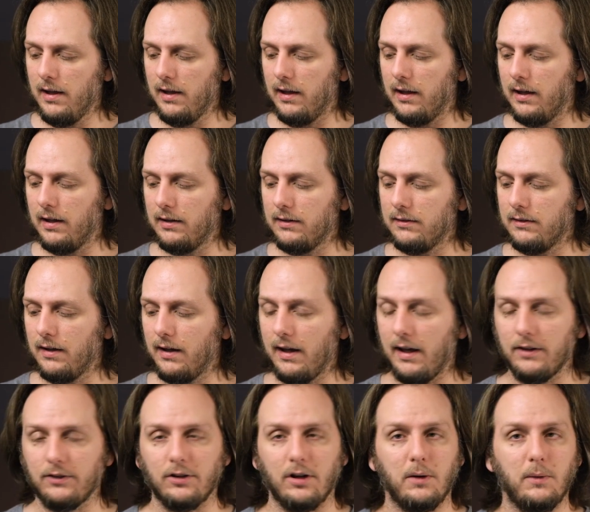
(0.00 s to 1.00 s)
And
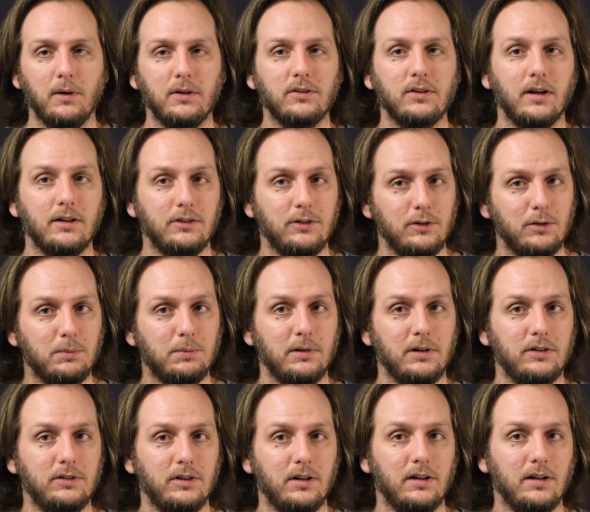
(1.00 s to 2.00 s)
as always, I do
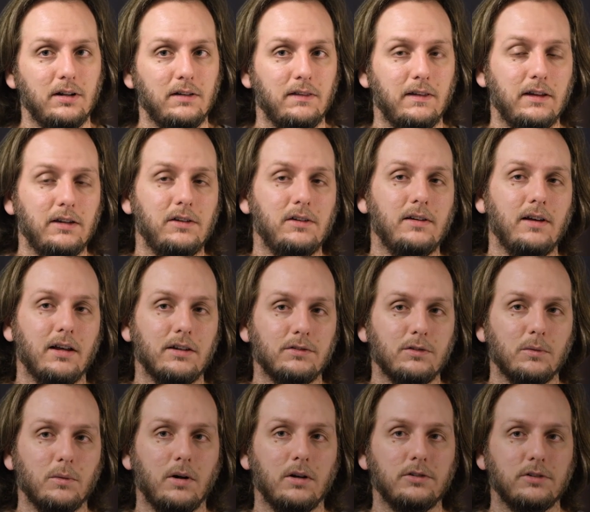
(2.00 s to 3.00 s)
appreciate it, and thank you guys
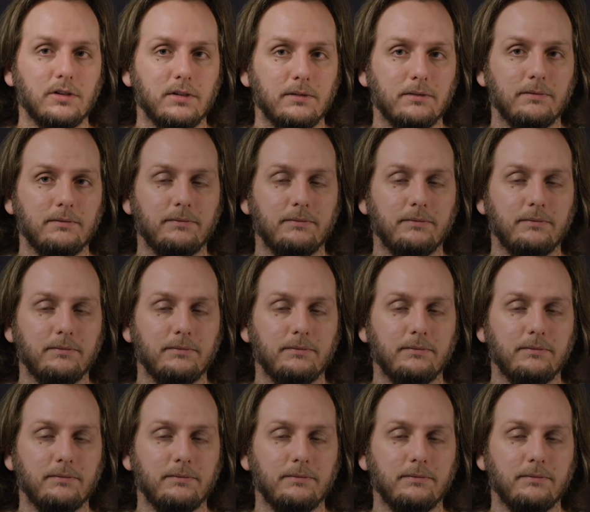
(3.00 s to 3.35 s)
for watching.